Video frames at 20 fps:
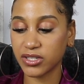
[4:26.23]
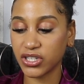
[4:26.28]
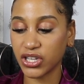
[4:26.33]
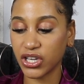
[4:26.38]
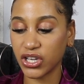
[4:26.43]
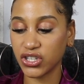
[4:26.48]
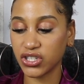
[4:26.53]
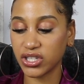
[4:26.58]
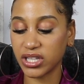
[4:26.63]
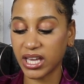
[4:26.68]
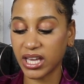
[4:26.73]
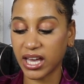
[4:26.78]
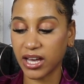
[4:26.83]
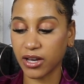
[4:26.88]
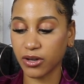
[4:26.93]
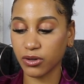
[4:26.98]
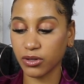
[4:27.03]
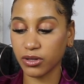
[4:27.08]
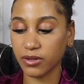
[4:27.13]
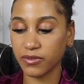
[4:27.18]
change the
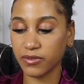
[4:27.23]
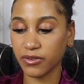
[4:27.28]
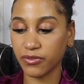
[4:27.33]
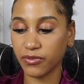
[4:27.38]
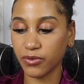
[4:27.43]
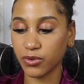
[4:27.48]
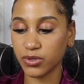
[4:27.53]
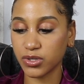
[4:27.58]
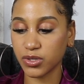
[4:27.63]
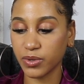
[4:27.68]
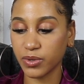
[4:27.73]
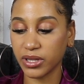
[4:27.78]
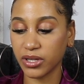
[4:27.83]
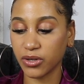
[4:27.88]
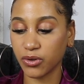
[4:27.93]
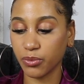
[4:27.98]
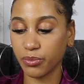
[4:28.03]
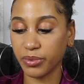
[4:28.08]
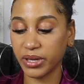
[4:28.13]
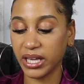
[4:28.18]
angle of the photo a
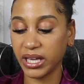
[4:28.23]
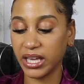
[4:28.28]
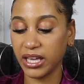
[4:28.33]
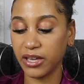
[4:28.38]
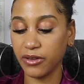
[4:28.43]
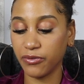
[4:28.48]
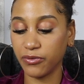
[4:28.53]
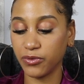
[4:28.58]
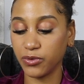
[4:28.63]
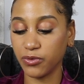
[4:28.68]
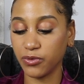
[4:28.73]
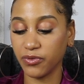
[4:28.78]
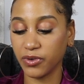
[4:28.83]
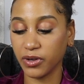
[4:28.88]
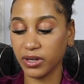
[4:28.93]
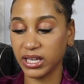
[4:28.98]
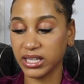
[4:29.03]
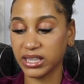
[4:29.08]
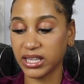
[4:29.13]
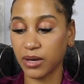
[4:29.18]
little bit if you
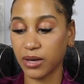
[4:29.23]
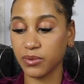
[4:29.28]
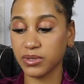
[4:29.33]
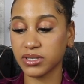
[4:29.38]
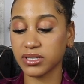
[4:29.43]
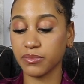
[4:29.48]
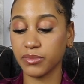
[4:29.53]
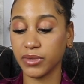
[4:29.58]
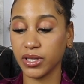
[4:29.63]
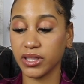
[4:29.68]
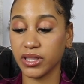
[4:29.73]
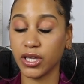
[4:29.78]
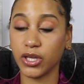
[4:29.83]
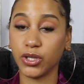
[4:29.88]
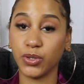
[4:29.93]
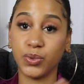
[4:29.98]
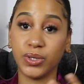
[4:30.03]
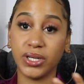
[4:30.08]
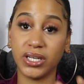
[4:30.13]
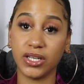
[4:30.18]
felt like that was something that
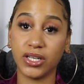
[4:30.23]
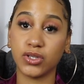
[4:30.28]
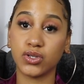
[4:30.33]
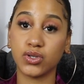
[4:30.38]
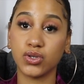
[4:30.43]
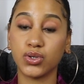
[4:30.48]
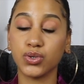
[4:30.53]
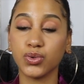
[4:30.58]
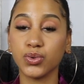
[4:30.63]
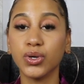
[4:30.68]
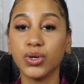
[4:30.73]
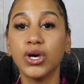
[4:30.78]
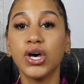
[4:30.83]
you needed to do.